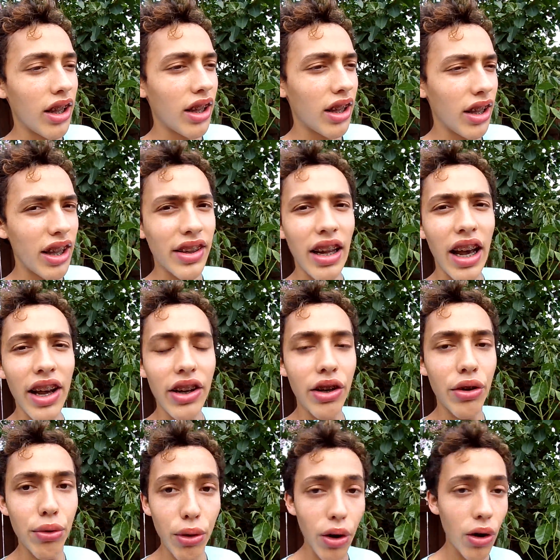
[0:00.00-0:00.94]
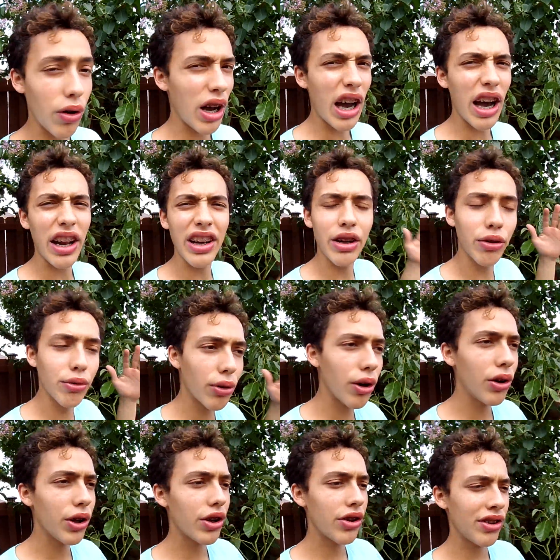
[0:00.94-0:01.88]
It's how to grow
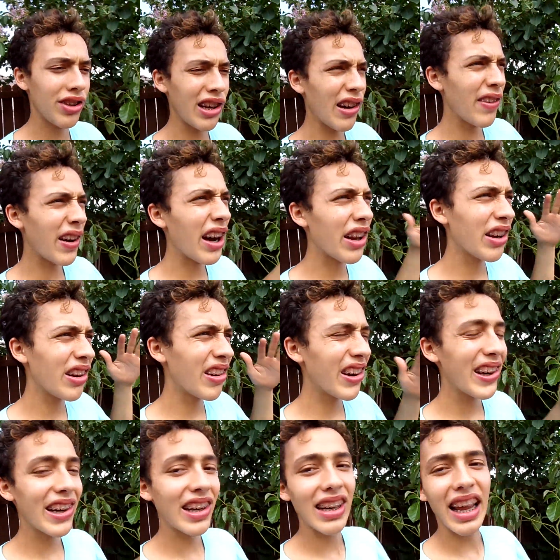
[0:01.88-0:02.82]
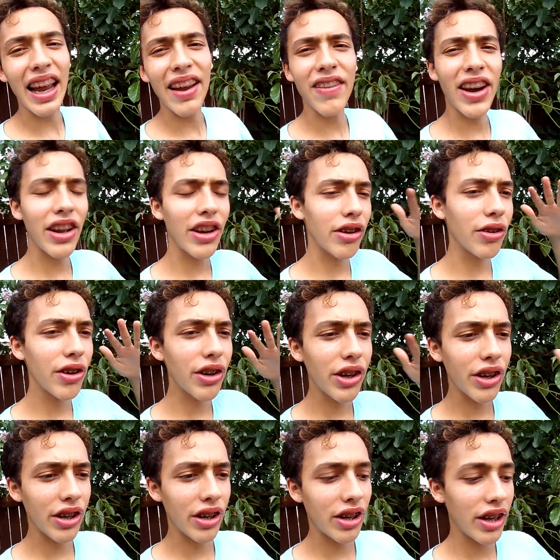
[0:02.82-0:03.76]
yourself, how to grow your life, how to grow
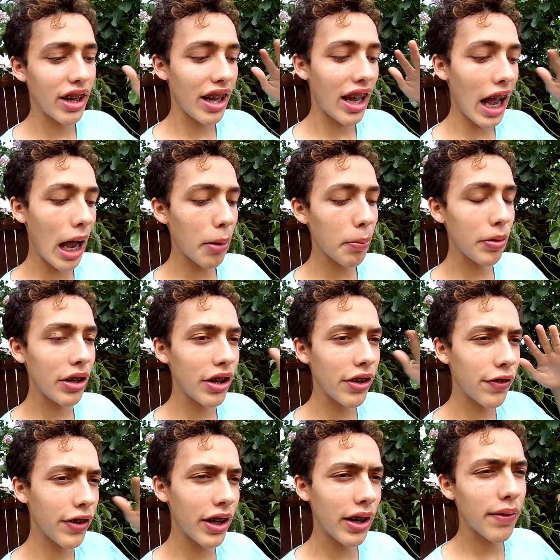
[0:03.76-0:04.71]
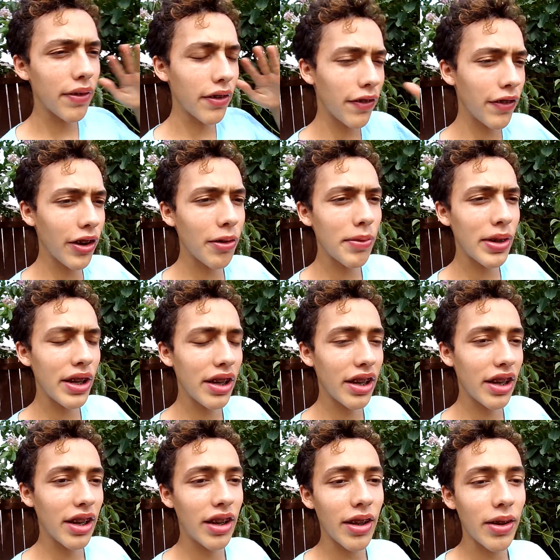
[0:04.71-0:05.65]
your happiness, freedom, fulfillment,
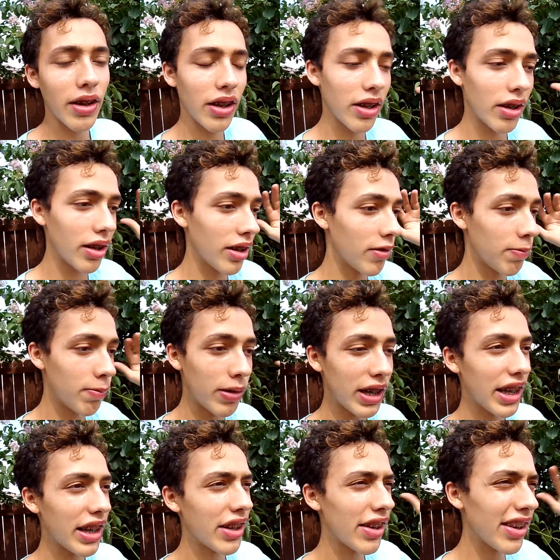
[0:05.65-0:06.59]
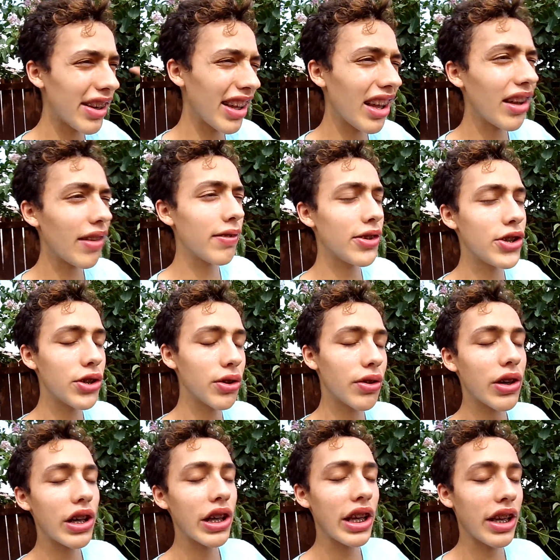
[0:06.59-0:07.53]
bliss, love,
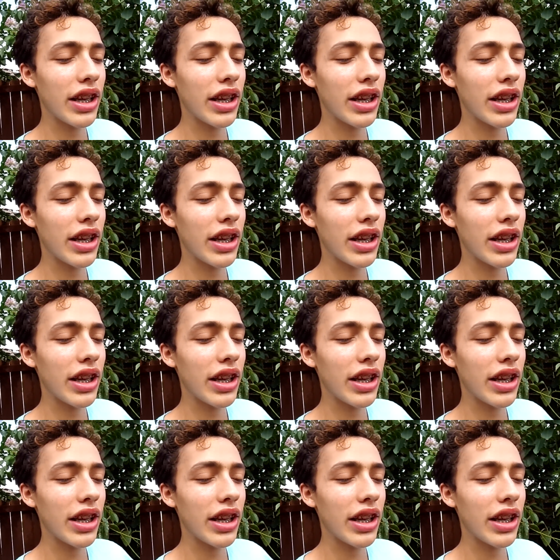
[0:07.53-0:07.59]
joy,